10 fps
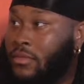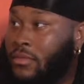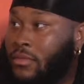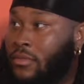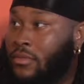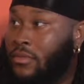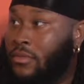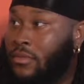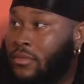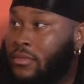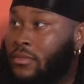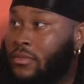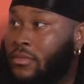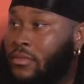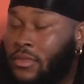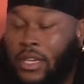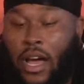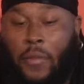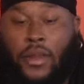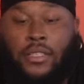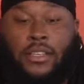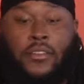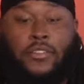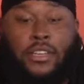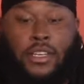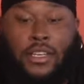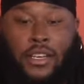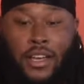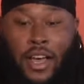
you know stay stay in that mix? Yeah, I mean, it's definitely.